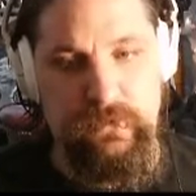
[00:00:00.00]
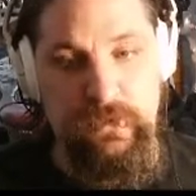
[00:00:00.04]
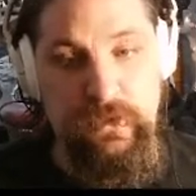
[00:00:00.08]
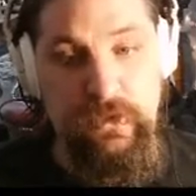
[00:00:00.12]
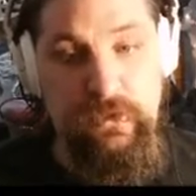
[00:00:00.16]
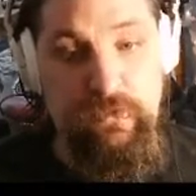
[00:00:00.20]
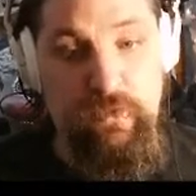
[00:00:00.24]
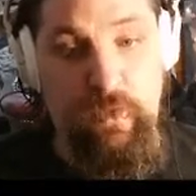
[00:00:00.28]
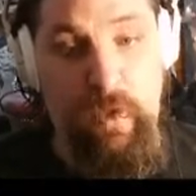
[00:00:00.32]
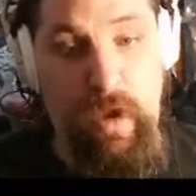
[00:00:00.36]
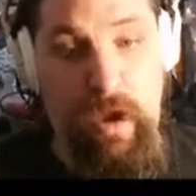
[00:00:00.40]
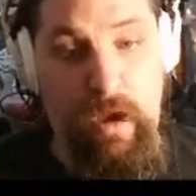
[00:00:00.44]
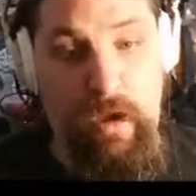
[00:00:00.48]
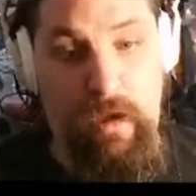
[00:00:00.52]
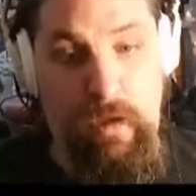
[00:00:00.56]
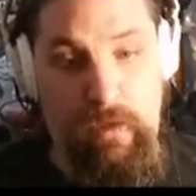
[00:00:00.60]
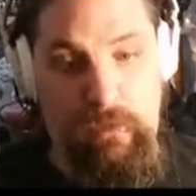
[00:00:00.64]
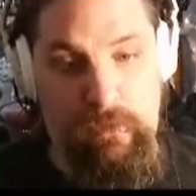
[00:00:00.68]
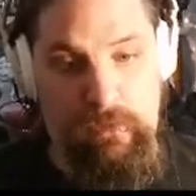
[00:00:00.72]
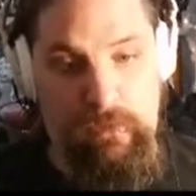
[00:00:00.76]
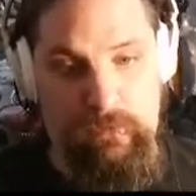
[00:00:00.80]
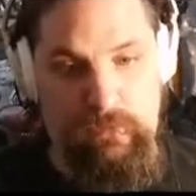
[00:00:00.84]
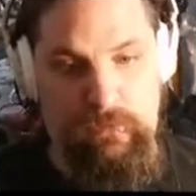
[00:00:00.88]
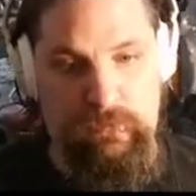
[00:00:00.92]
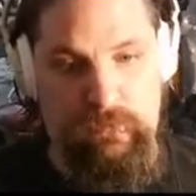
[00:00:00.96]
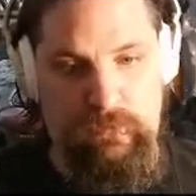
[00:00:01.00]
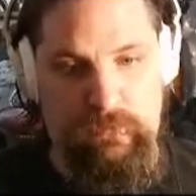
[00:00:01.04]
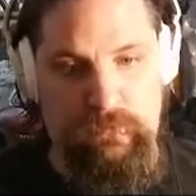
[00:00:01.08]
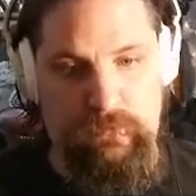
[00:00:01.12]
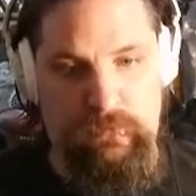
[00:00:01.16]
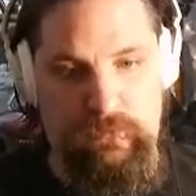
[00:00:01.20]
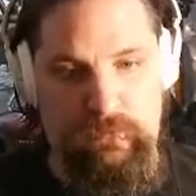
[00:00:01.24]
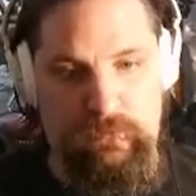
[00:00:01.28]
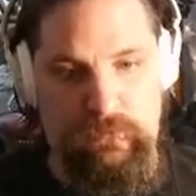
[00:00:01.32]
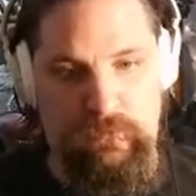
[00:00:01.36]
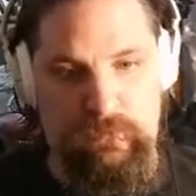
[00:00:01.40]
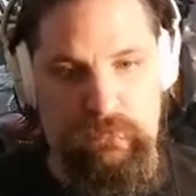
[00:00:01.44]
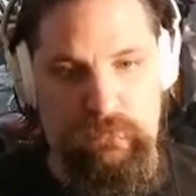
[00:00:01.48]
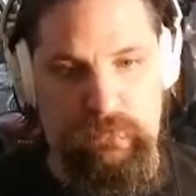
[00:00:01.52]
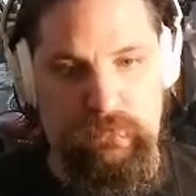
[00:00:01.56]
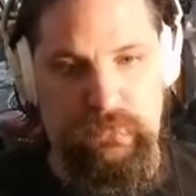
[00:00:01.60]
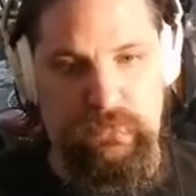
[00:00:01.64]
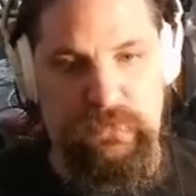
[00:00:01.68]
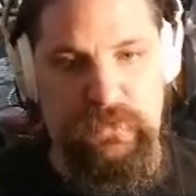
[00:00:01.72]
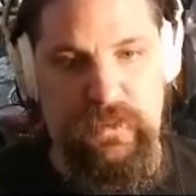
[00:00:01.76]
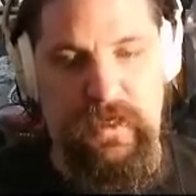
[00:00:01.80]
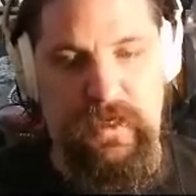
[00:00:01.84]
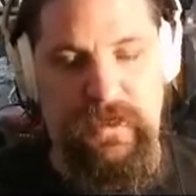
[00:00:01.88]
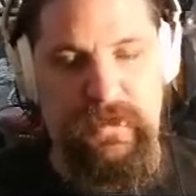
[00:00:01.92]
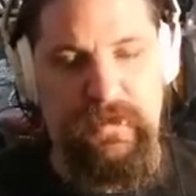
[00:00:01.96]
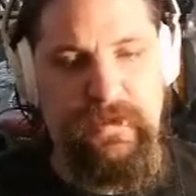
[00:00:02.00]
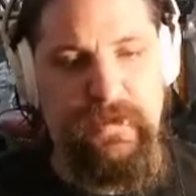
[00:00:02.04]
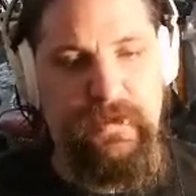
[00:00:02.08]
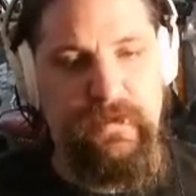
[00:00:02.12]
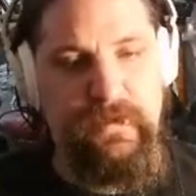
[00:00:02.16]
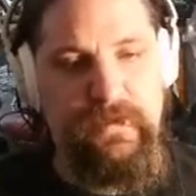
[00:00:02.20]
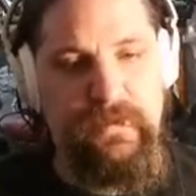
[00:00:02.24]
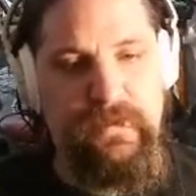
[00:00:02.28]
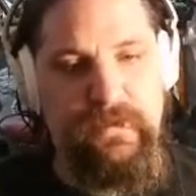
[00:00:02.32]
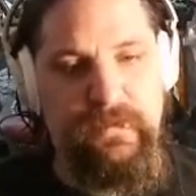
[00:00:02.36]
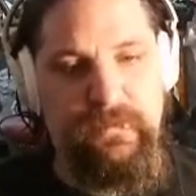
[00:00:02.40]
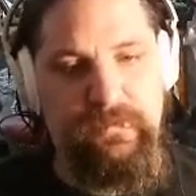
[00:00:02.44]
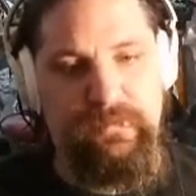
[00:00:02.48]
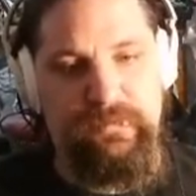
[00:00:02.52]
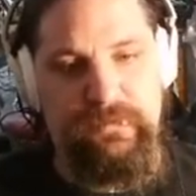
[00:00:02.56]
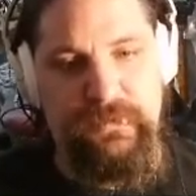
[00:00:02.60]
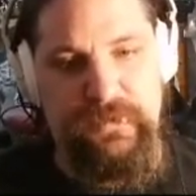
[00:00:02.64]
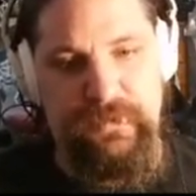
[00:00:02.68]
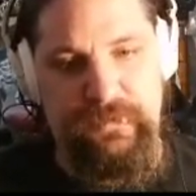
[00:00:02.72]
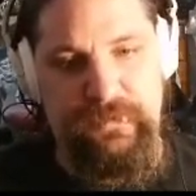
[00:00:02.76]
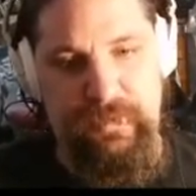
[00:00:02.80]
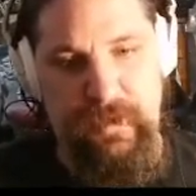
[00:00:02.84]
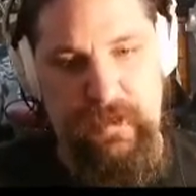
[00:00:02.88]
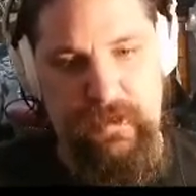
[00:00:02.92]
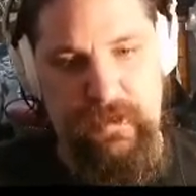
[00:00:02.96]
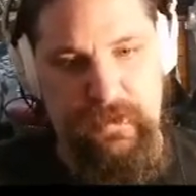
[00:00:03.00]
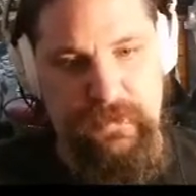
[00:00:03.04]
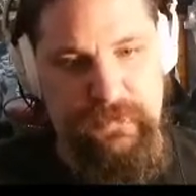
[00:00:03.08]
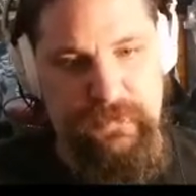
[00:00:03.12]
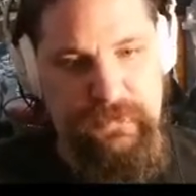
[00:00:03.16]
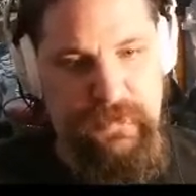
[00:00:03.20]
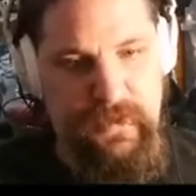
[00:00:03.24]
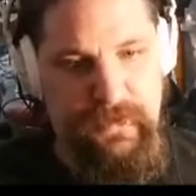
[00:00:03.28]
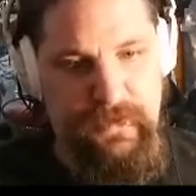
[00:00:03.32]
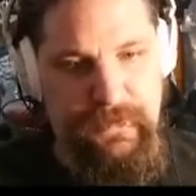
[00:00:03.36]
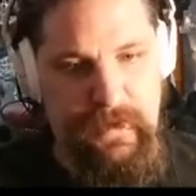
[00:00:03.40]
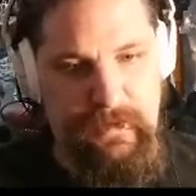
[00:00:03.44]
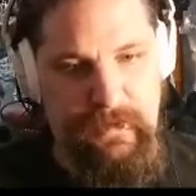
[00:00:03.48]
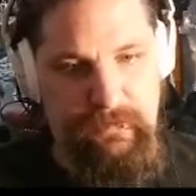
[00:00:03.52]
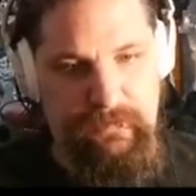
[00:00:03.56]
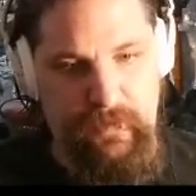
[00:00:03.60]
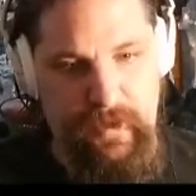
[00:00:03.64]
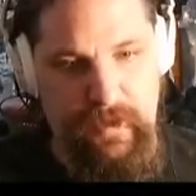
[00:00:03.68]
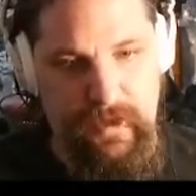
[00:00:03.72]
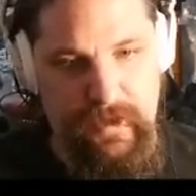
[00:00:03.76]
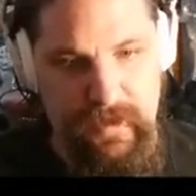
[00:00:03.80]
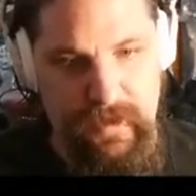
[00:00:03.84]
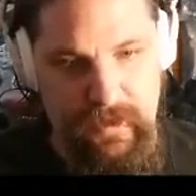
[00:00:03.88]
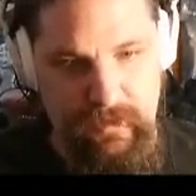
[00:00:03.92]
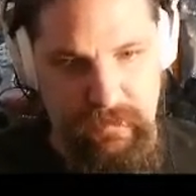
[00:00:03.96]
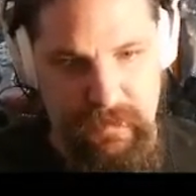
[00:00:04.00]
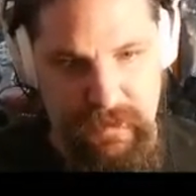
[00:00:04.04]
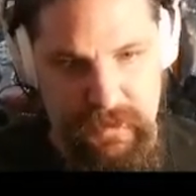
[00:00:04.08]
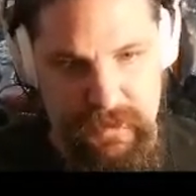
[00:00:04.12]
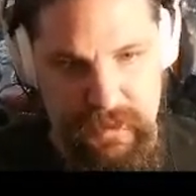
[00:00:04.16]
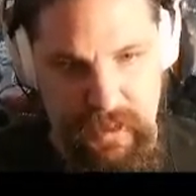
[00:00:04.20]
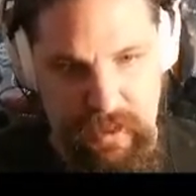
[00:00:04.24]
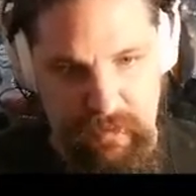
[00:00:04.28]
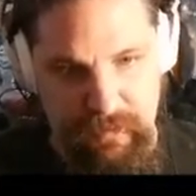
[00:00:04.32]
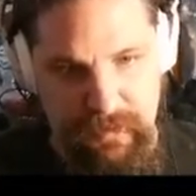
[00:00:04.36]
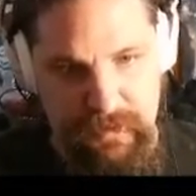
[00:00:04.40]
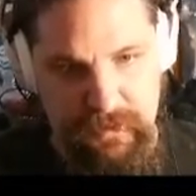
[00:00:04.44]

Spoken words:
Whoa! Sorry. Just barely saw that one enemy coming